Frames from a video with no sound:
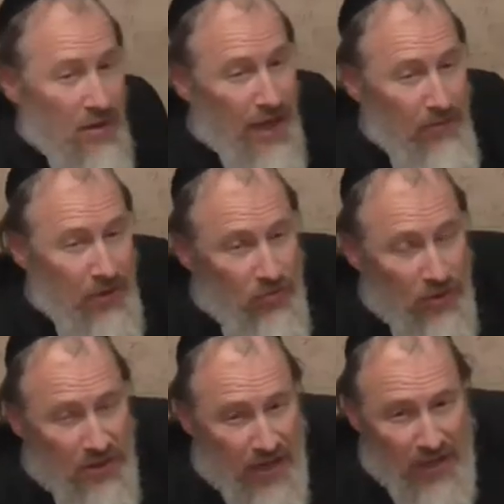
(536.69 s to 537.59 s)
How much
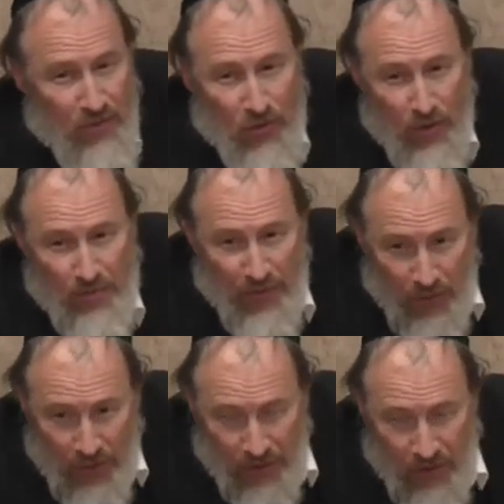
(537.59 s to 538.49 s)
was the animal worth
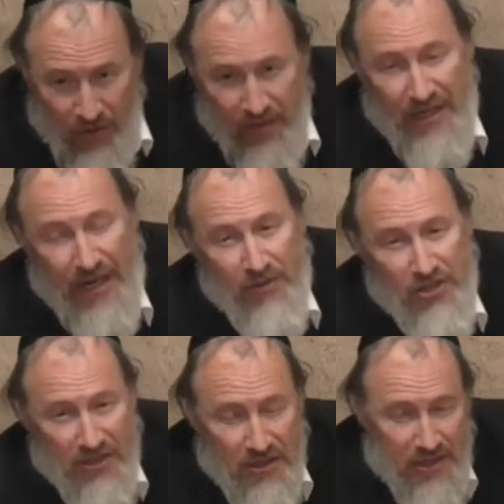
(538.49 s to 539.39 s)
before the goring? How
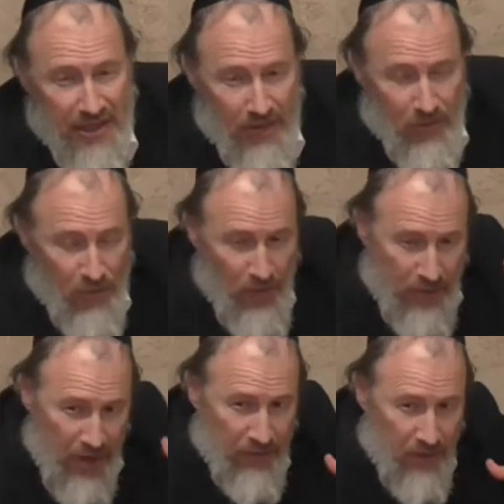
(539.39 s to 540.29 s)
much is the animal
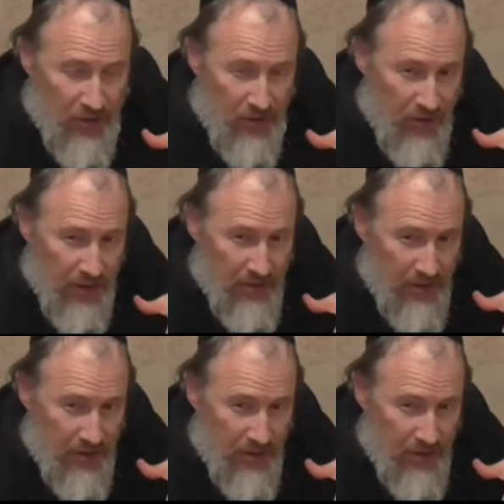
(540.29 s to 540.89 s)
worth after the goring?